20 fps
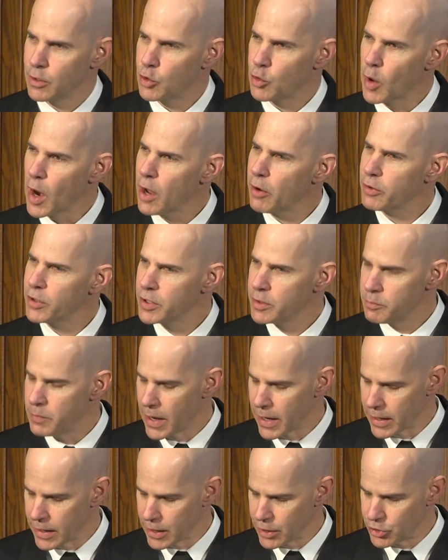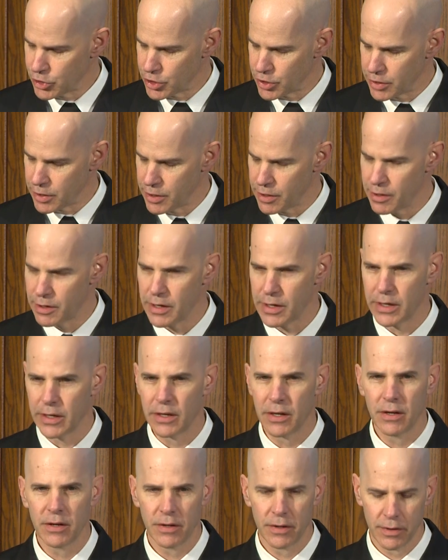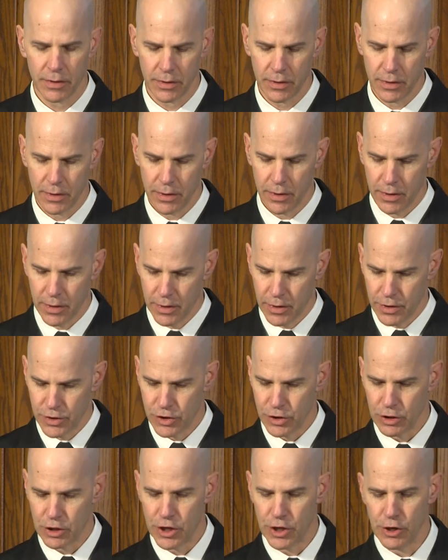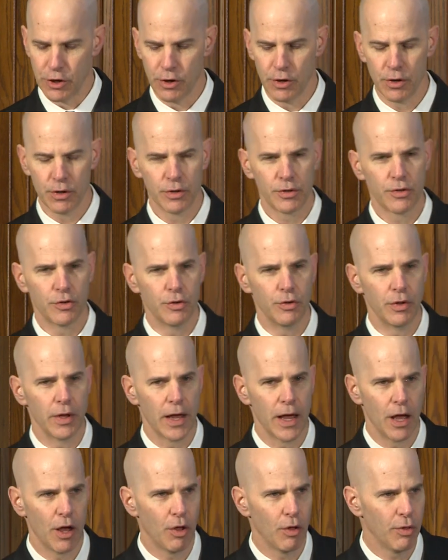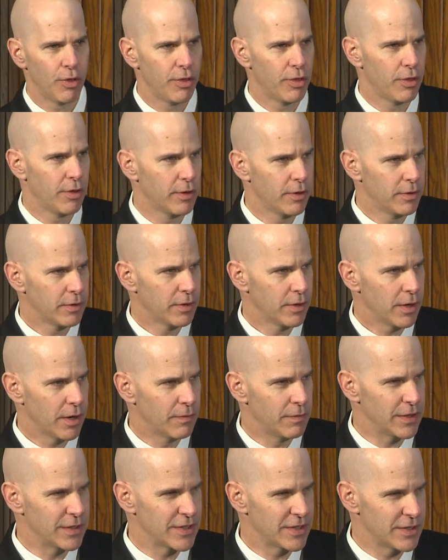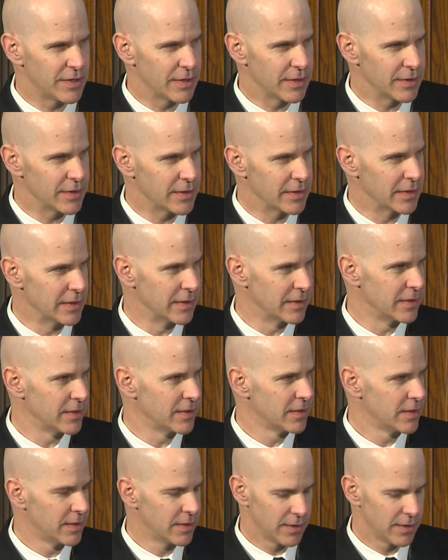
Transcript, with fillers: grounded by engineering, secured through the health of its citizens.